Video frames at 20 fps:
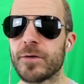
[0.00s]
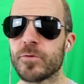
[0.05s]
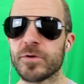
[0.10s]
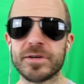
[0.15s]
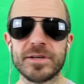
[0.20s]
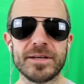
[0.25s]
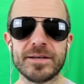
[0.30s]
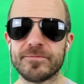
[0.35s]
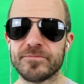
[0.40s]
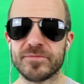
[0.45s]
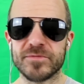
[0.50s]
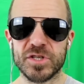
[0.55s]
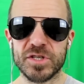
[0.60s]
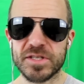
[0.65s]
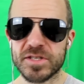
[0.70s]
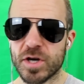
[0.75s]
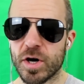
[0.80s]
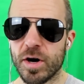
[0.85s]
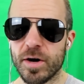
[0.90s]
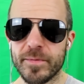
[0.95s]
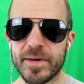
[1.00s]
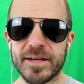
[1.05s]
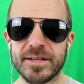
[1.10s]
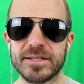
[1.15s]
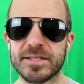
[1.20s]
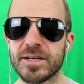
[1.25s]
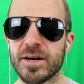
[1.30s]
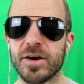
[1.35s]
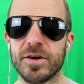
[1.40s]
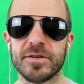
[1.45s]
I want to just
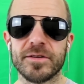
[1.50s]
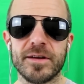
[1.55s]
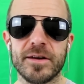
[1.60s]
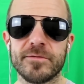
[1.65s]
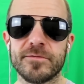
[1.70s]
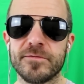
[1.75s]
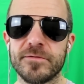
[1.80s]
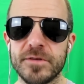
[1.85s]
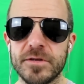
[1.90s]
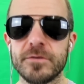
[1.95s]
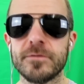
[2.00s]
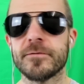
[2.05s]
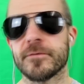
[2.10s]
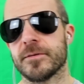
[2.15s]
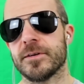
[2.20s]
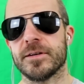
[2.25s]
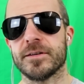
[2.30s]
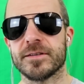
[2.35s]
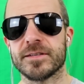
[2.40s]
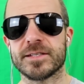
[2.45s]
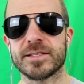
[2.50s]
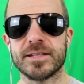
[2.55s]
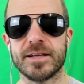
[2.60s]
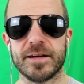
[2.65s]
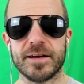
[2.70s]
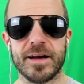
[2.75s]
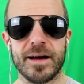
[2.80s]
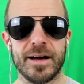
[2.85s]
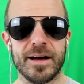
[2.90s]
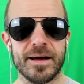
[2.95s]
comment on a few things
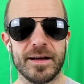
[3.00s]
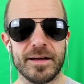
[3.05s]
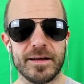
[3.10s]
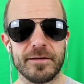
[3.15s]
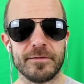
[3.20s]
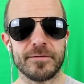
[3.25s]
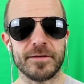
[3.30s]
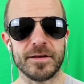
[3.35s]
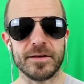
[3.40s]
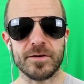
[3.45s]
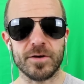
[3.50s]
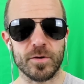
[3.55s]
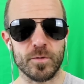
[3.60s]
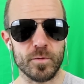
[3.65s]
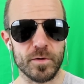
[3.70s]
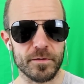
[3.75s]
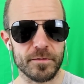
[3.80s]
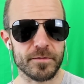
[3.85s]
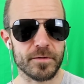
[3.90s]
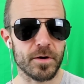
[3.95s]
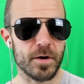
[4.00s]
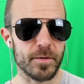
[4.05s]
that I think are worth